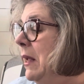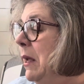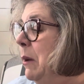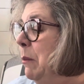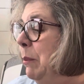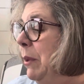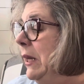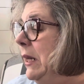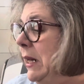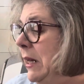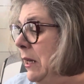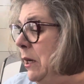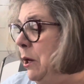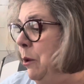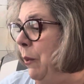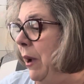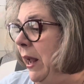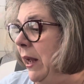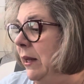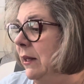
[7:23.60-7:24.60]
But
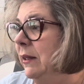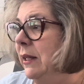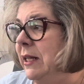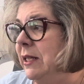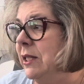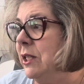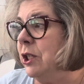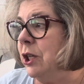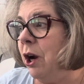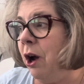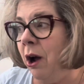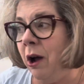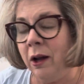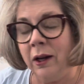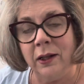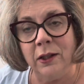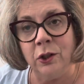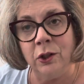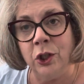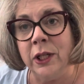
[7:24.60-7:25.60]
anyway, let's
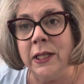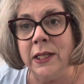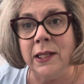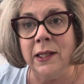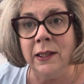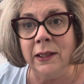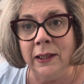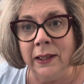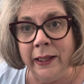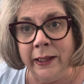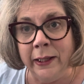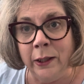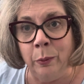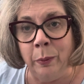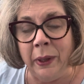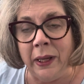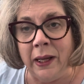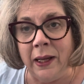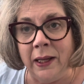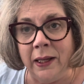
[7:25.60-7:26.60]
talk just a little
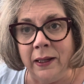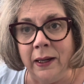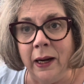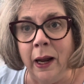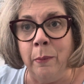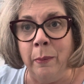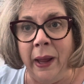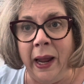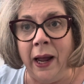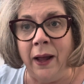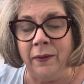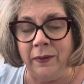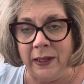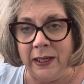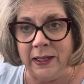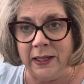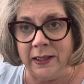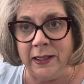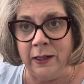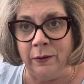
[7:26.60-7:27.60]
bit about
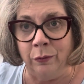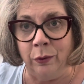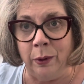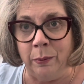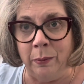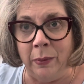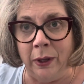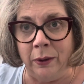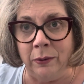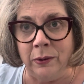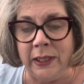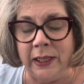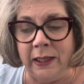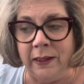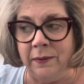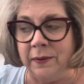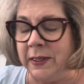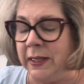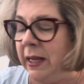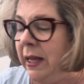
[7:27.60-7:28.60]
these different
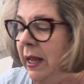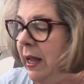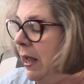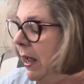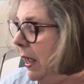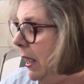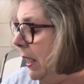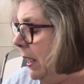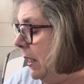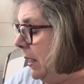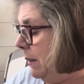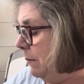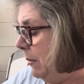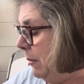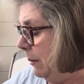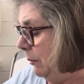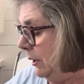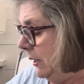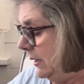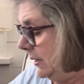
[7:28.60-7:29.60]
motifs. I'm
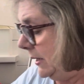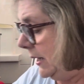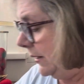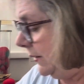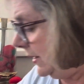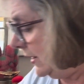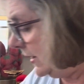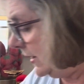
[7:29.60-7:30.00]
going to set this